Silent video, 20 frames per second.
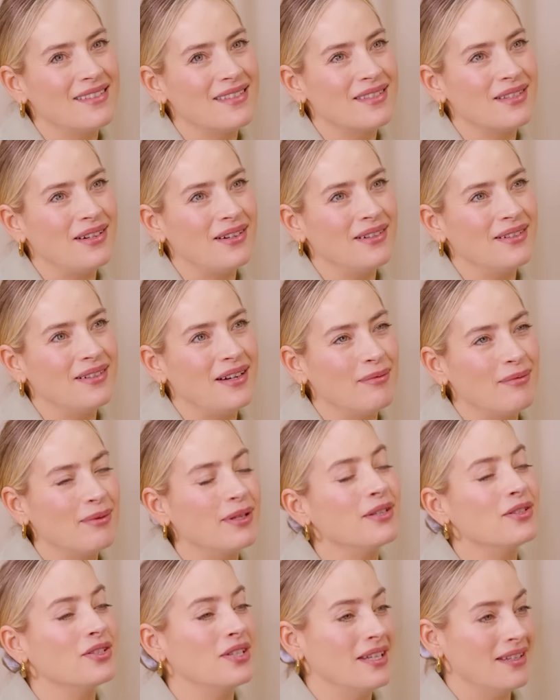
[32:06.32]
So I'm going
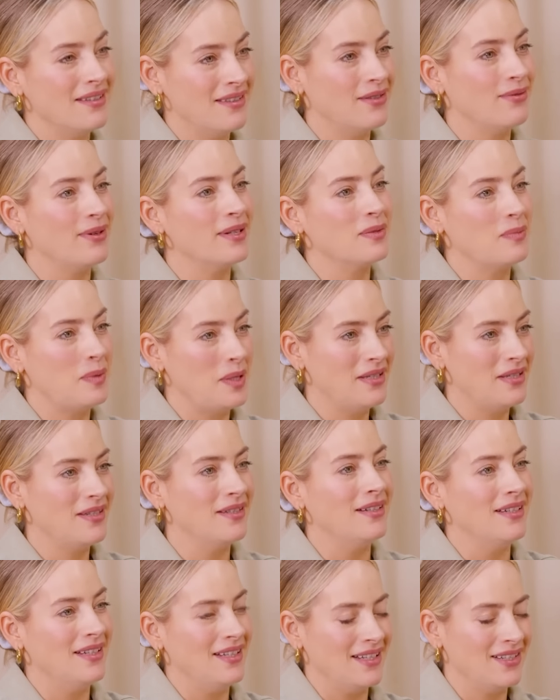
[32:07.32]
to share the recipe
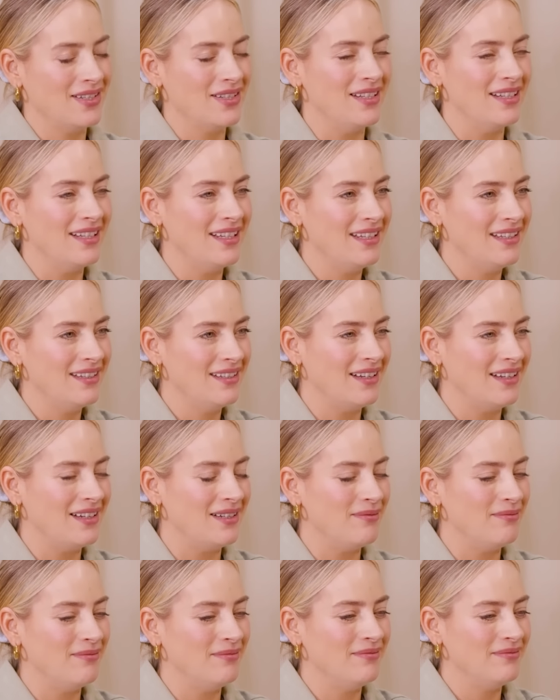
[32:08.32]
tonight actually,
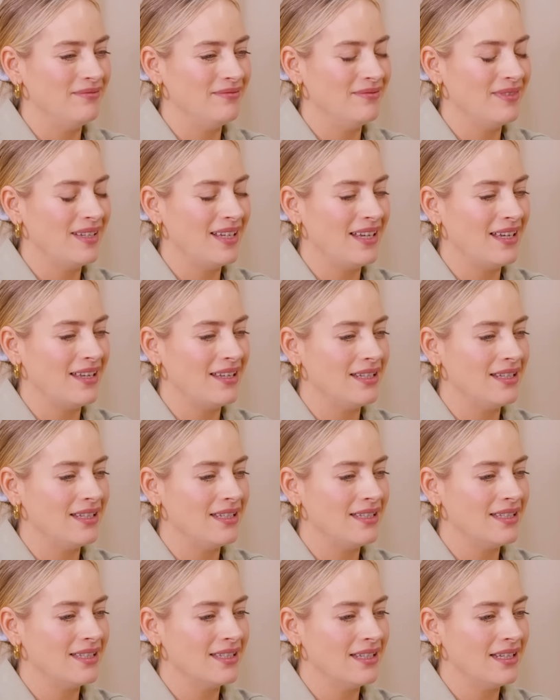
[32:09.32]

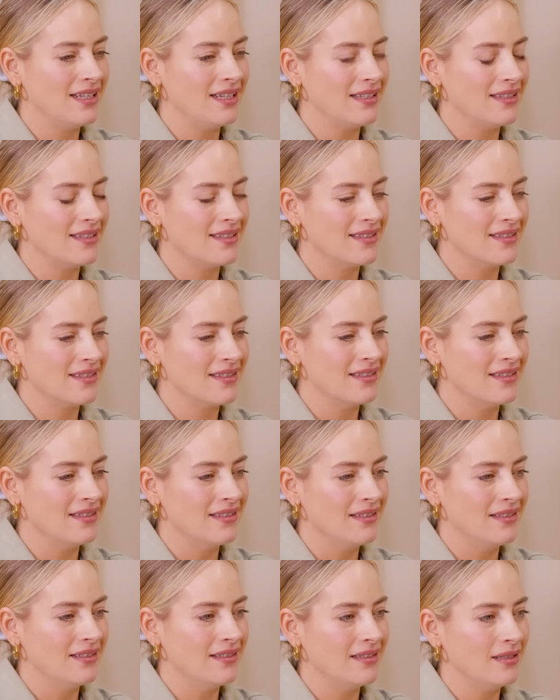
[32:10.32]
and it's
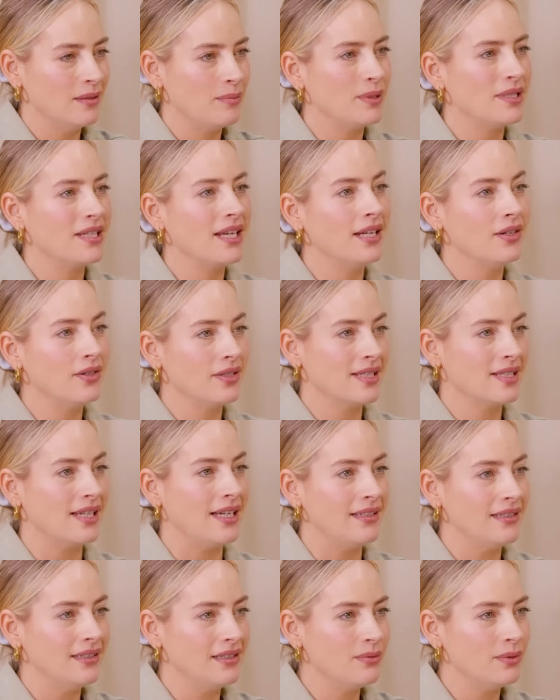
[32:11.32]
a potato
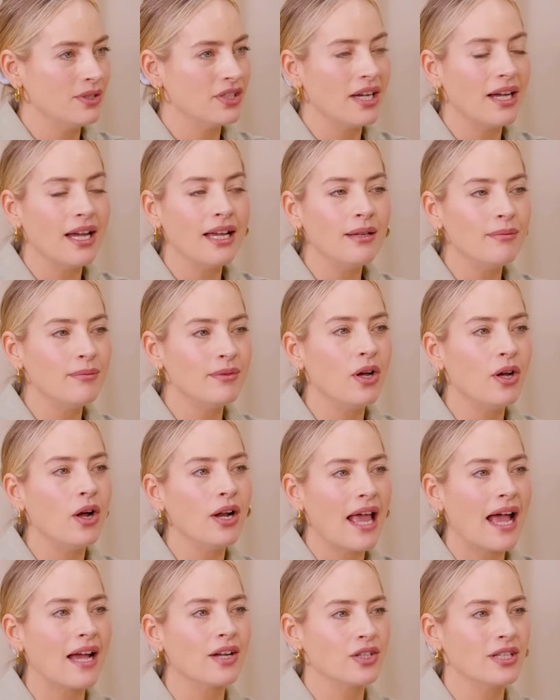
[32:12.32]
salad, which I am not
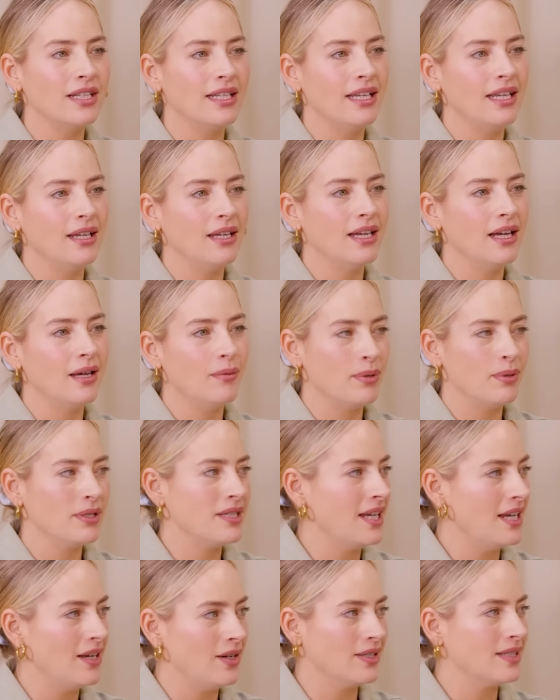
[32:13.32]
actually a
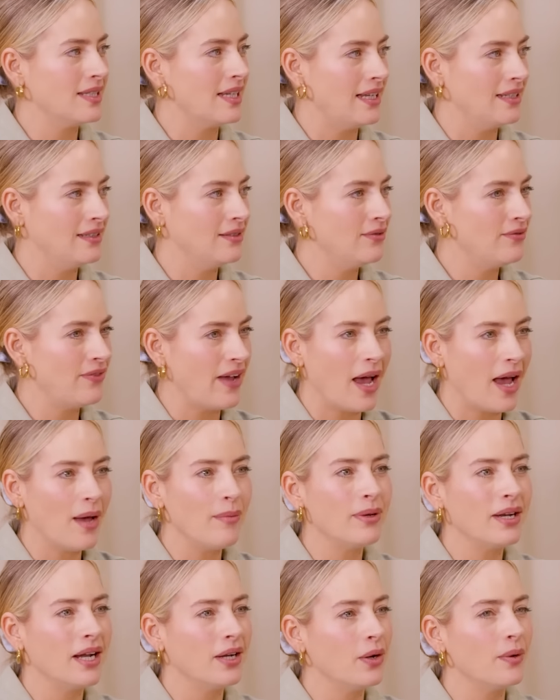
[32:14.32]
potato salad fan,
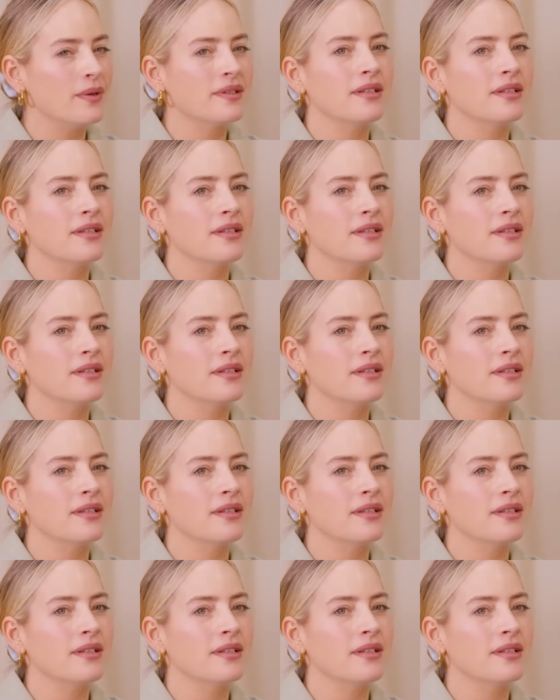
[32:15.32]
but I know with